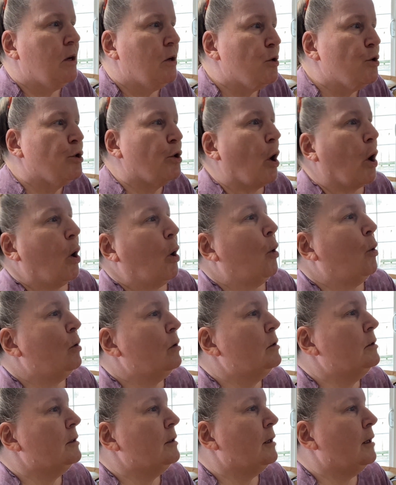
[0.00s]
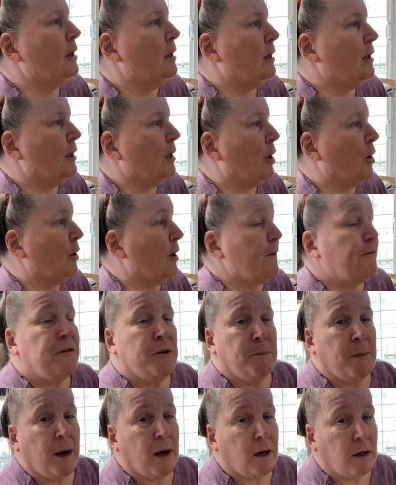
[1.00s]
So, you know, if you
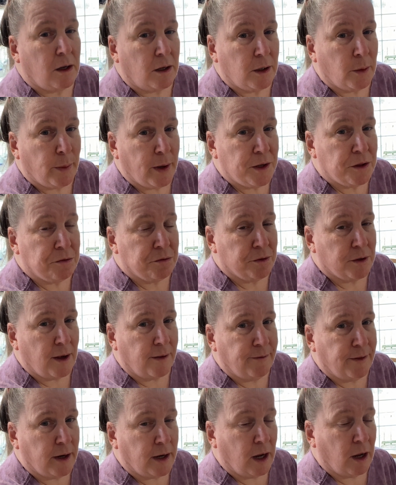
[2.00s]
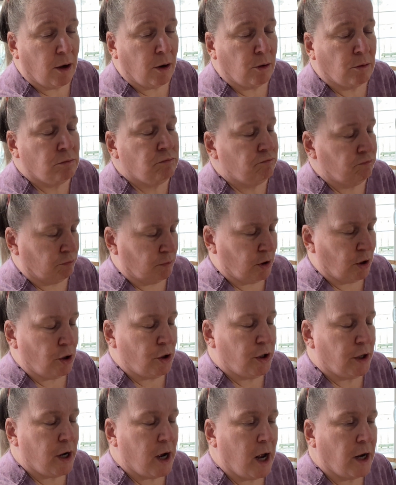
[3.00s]
made it all the way through that video,
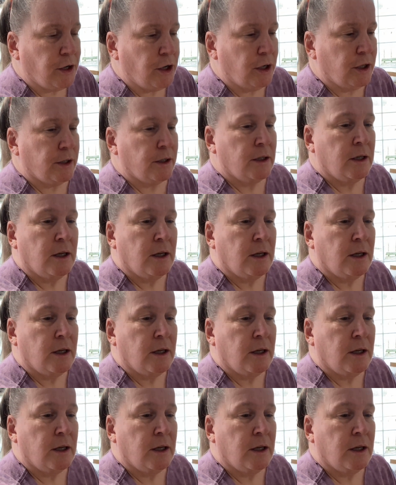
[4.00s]
good on ya.